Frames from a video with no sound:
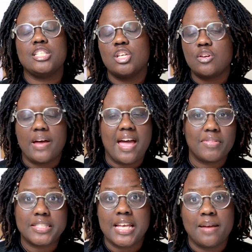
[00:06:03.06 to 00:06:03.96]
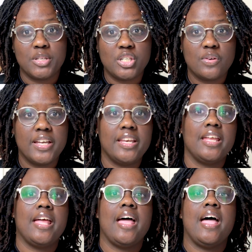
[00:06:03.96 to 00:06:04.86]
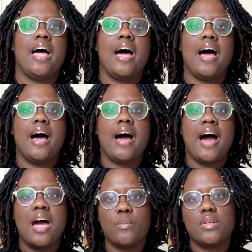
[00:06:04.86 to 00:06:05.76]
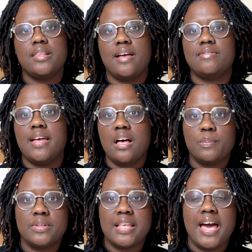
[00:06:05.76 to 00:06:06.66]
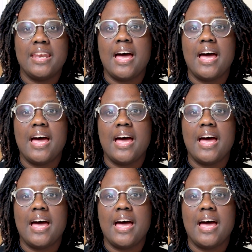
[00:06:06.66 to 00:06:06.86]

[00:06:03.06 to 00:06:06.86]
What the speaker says: you don't have the time to do it, I would love to help with that.